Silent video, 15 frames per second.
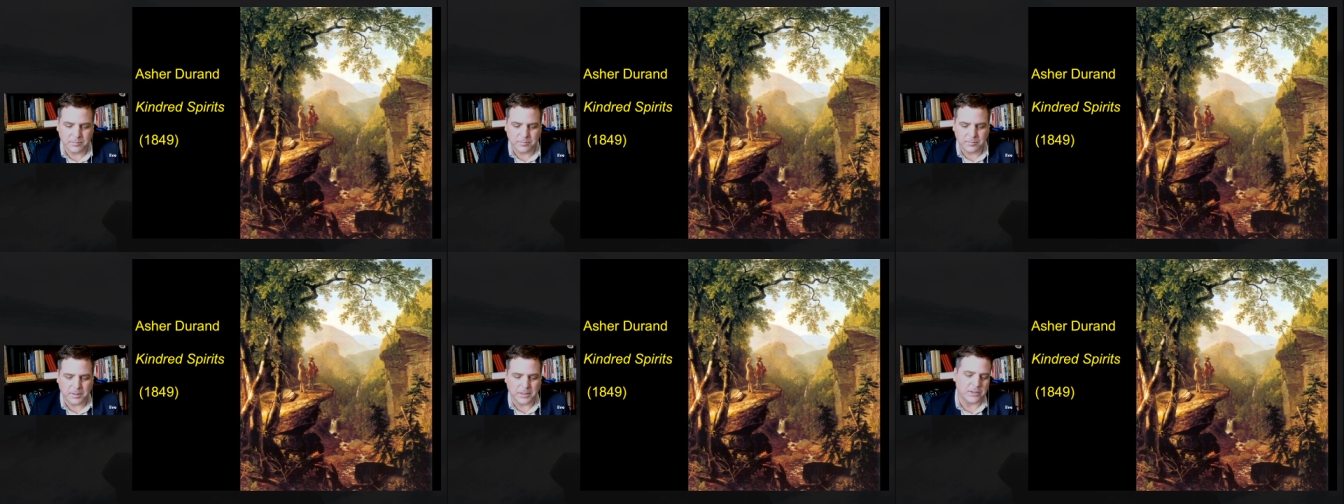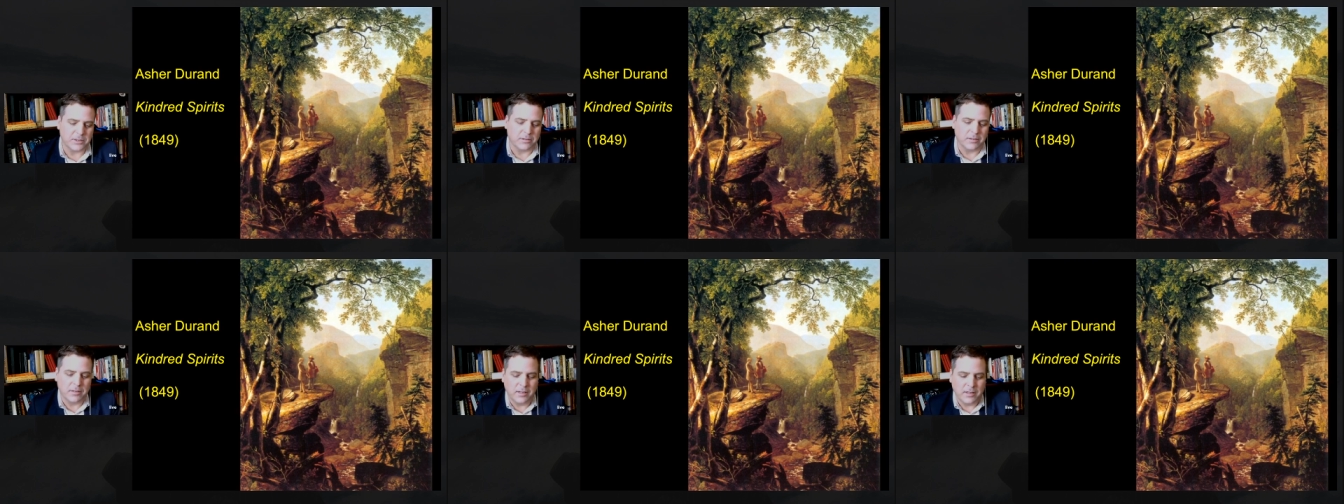
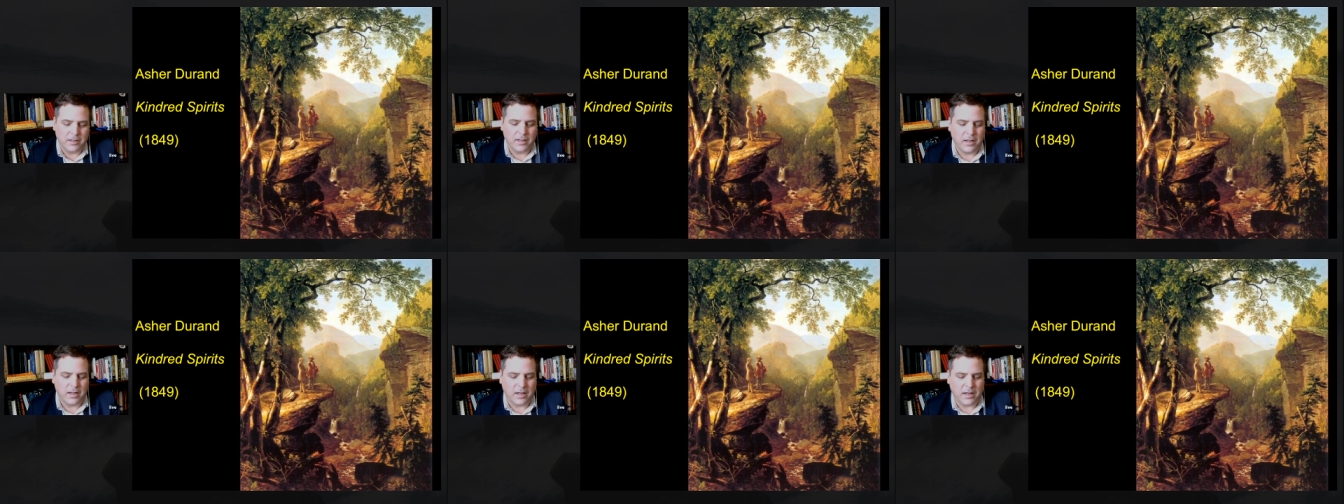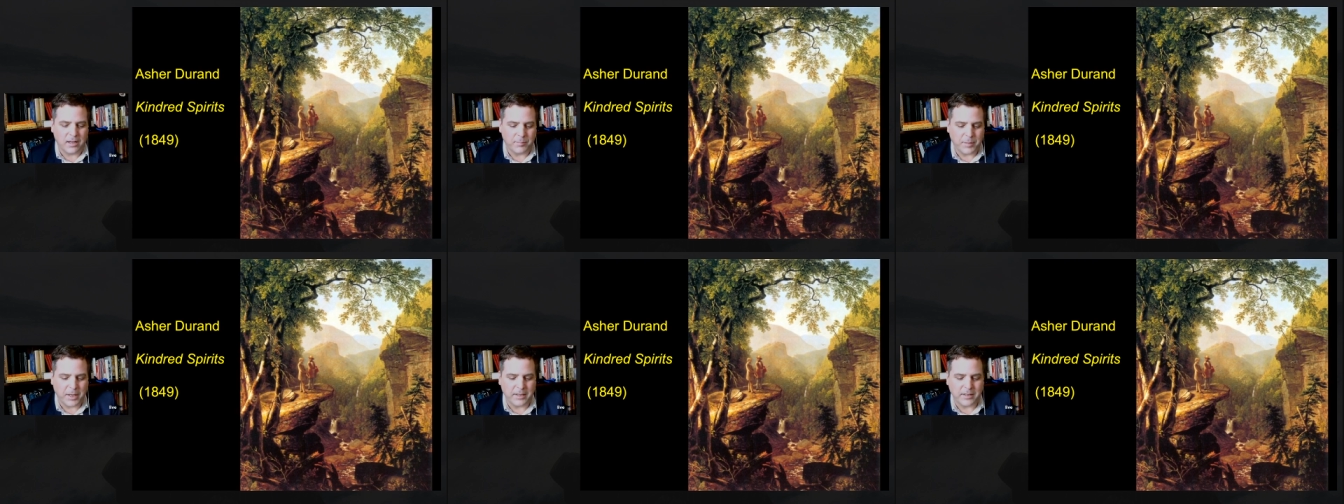picture
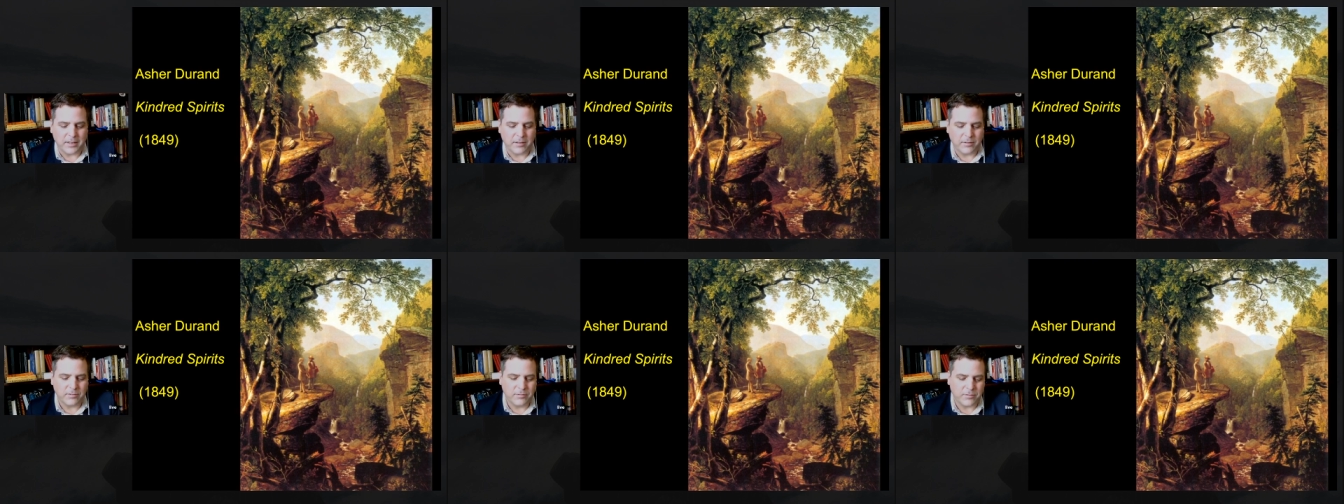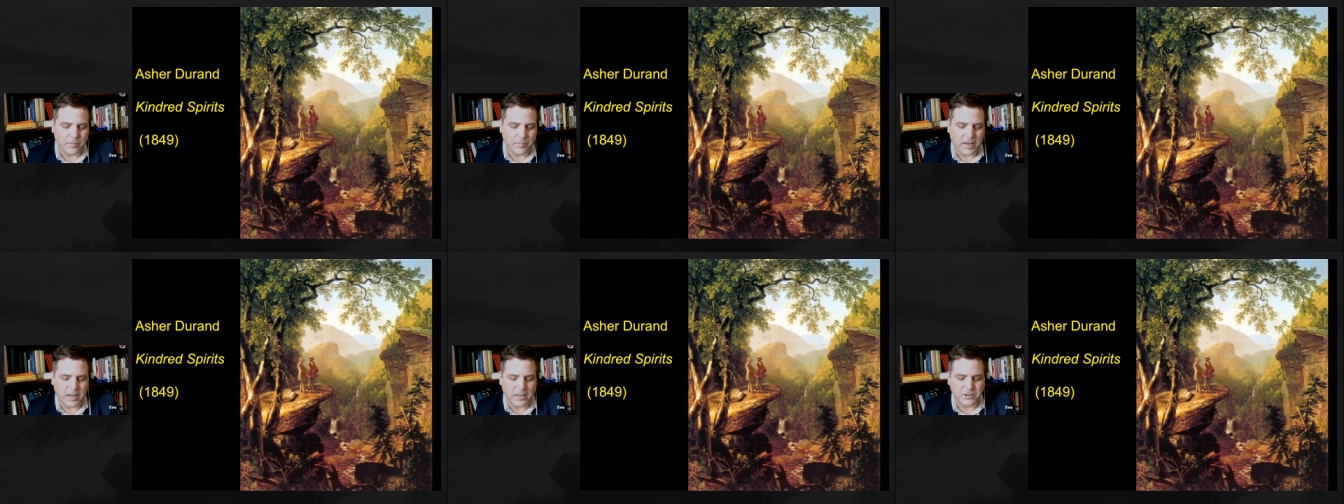uh, painting
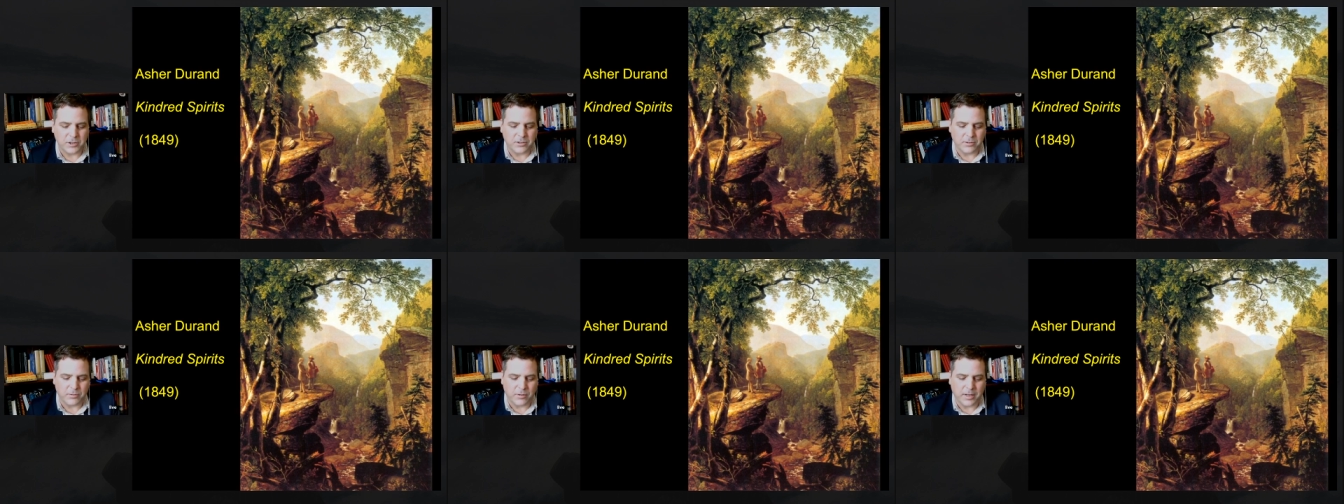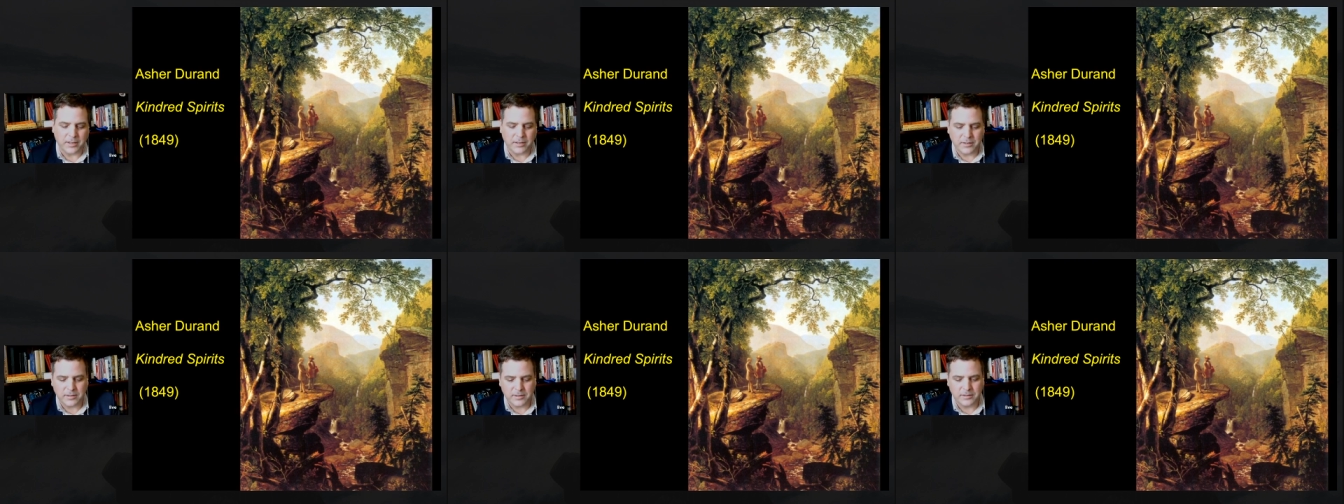from Asher
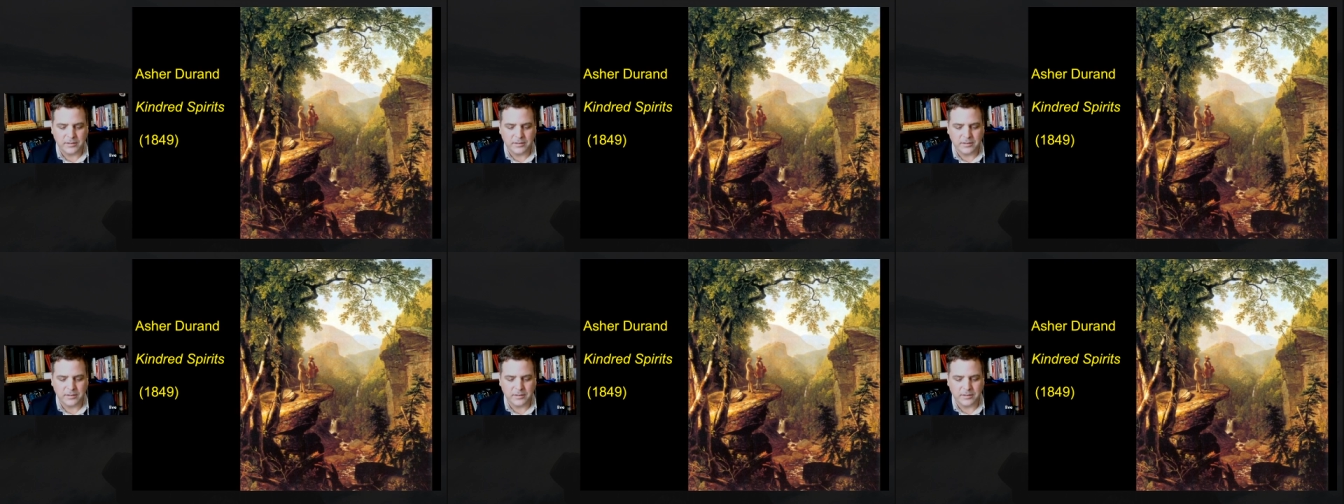Durand,